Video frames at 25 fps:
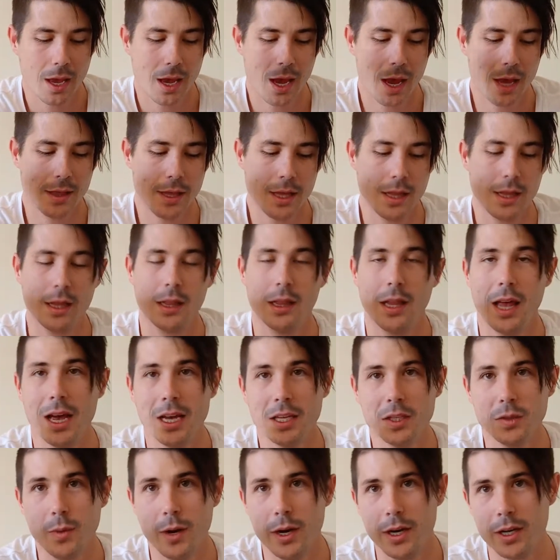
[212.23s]
And then the
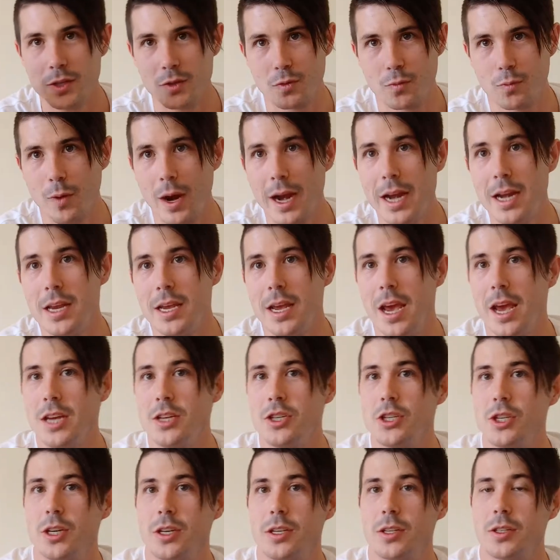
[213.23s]
last one is
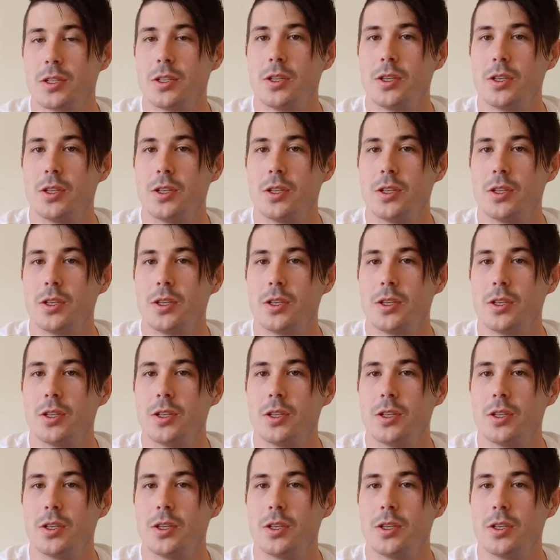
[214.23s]
radiation.